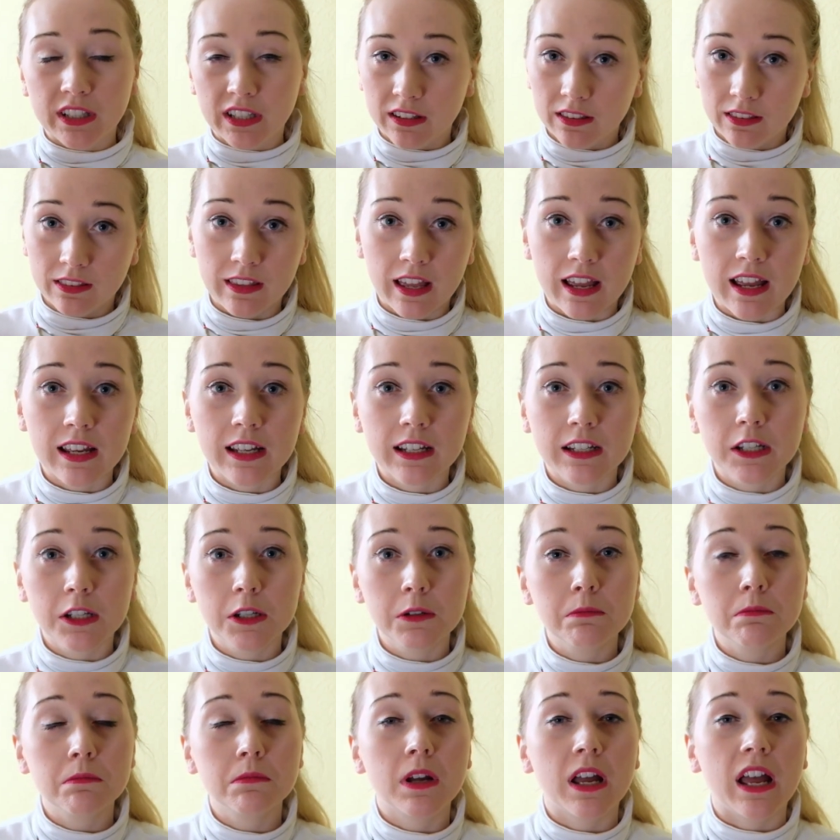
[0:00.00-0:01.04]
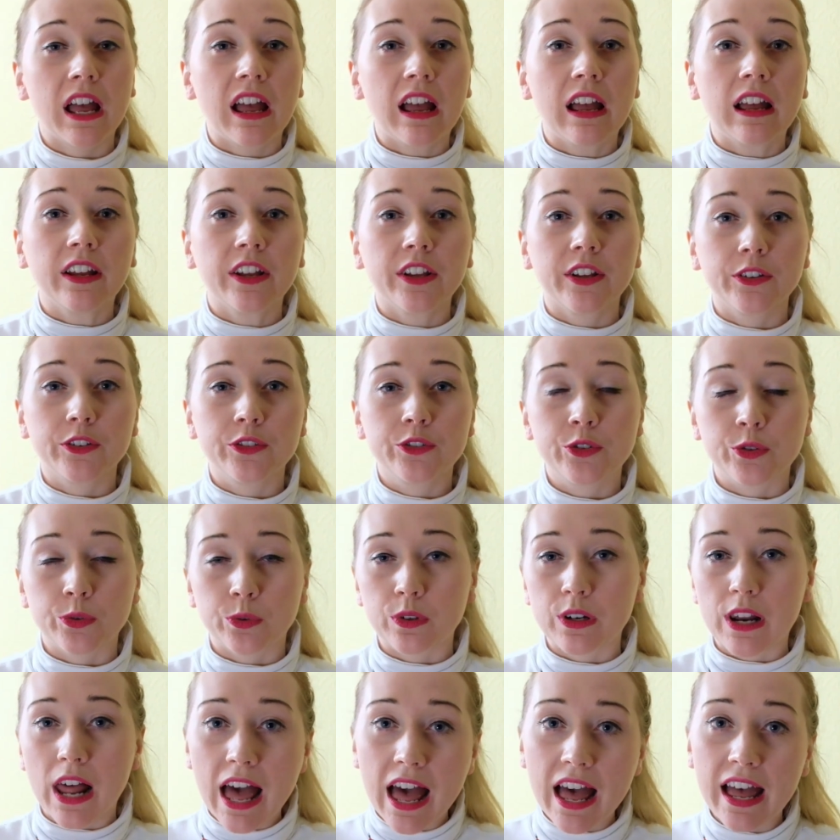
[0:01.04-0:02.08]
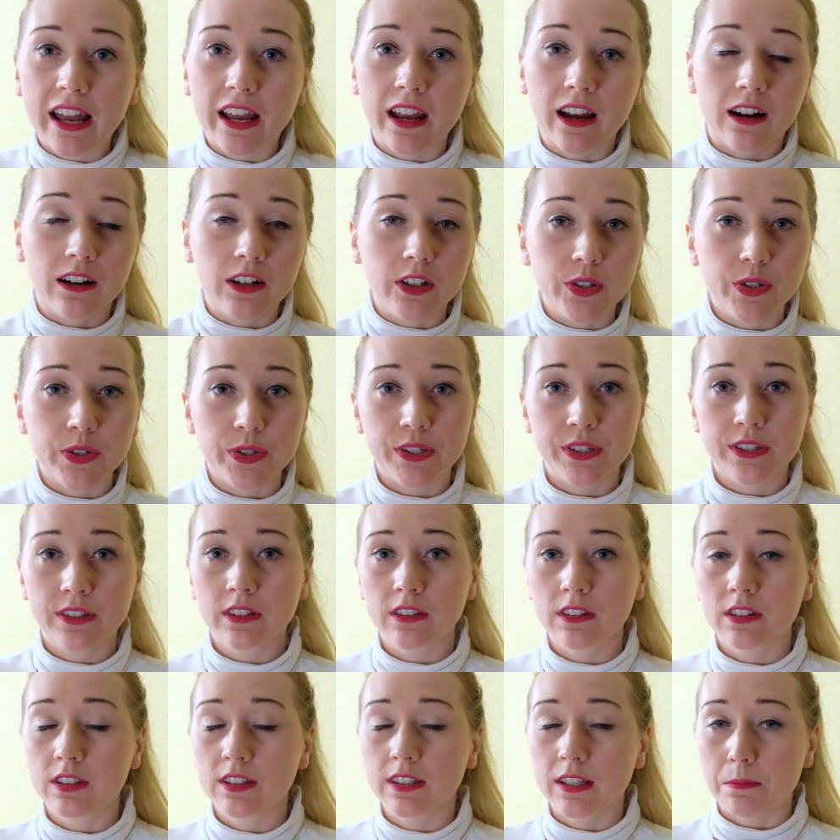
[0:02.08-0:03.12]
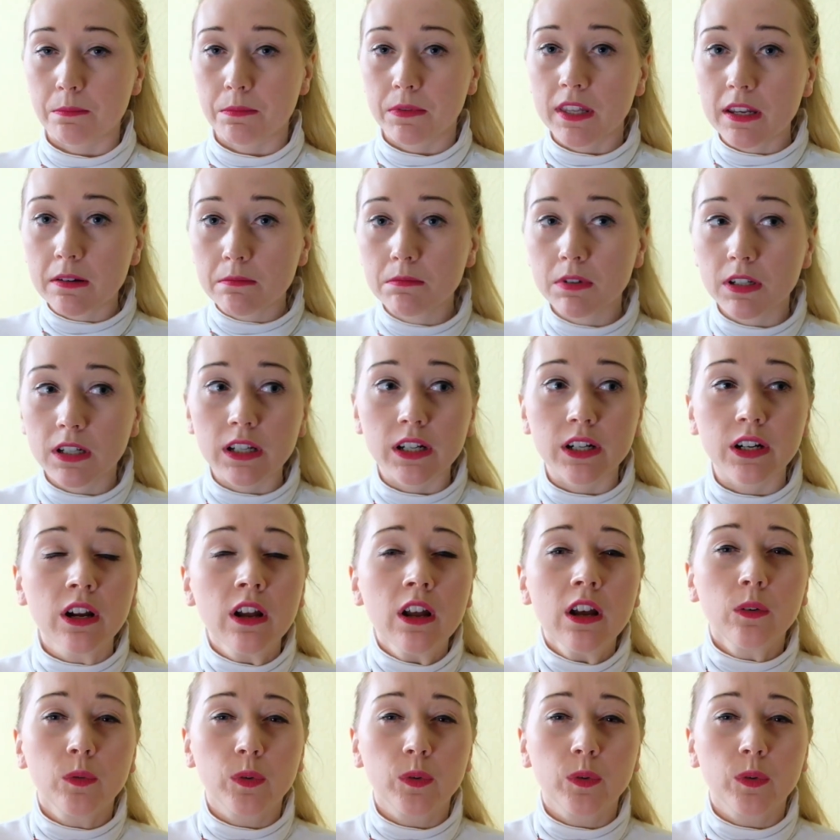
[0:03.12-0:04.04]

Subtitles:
in time, July, August, September,